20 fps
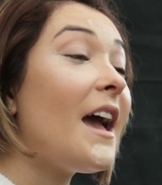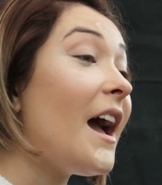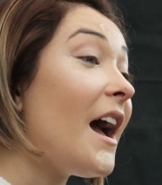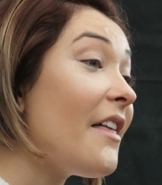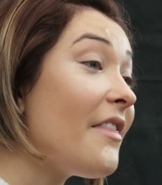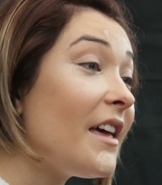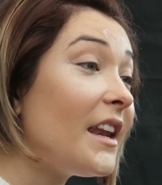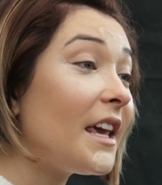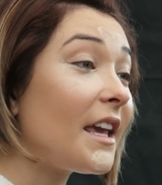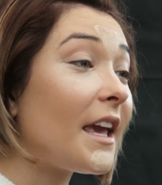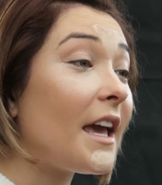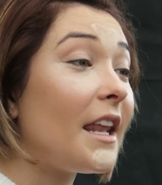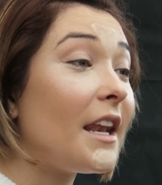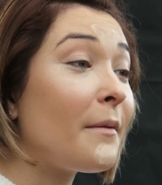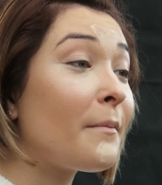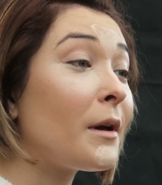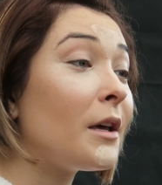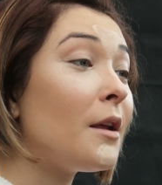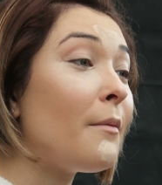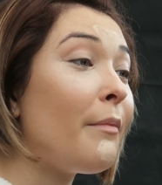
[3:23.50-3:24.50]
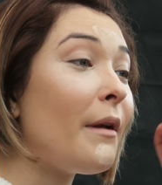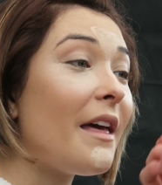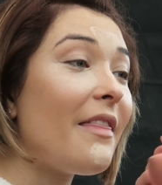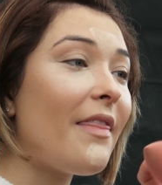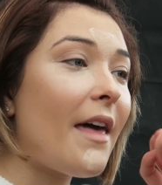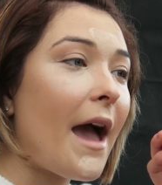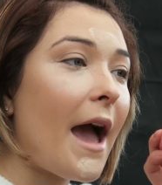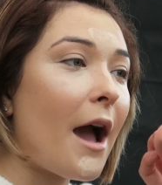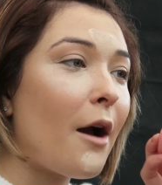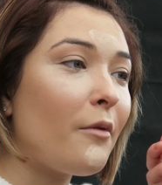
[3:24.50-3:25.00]
And then again, I'm going to
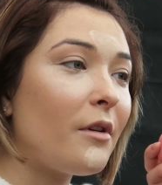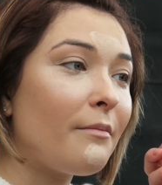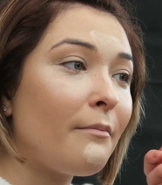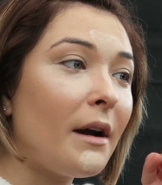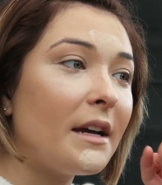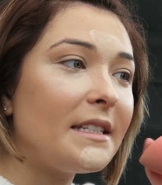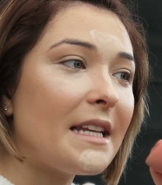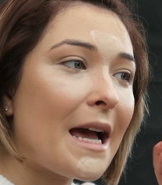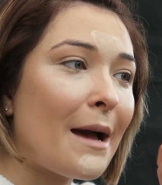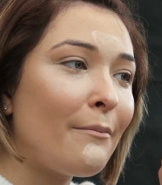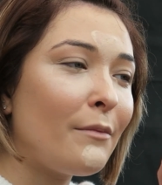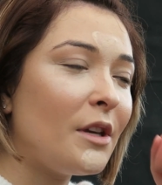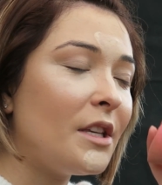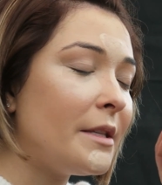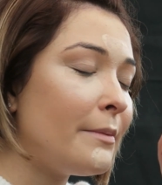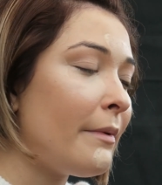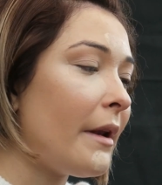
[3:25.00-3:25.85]
blend that out with my damp beauty